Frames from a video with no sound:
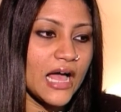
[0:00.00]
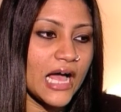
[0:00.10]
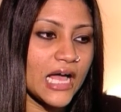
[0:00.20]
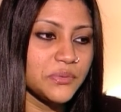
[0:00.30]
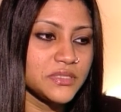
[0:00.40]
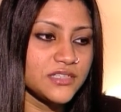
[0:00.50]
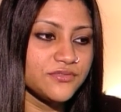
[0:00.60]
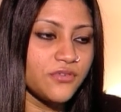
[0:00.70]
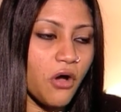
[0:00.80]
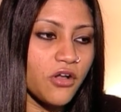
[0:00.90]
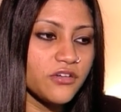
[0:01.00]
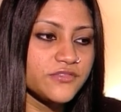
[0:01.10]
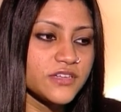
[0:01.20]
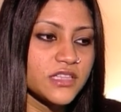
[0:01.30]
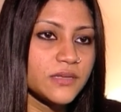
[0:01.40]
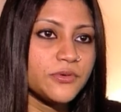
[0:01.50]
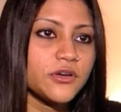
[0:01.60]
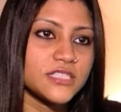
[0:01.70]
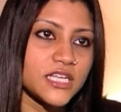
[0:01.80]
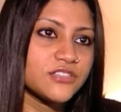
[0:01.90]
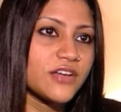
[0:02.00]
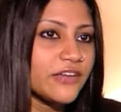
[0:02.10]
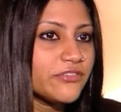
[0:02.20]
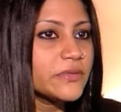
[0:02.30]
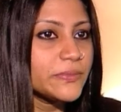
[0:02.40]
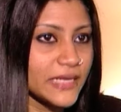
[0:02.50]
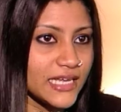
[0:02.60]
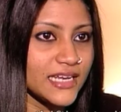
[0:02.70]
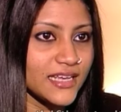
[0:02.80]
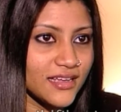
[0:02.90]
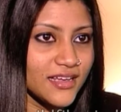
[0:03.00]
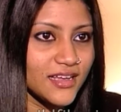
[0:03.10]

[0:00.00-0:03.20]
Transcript: I was involved in the process right from the beginning,